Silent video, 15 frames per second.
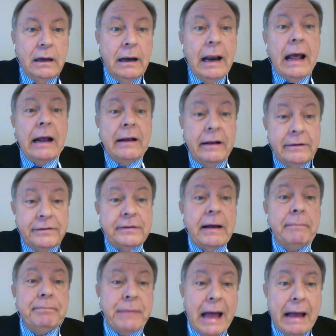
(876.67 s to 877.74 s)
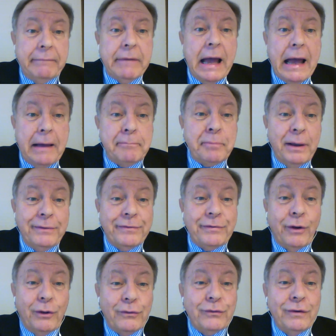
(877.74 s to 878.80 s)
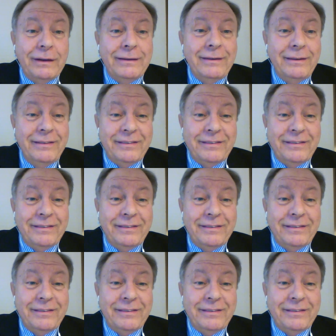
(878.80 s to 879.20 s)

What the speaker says: like sometimes happens also in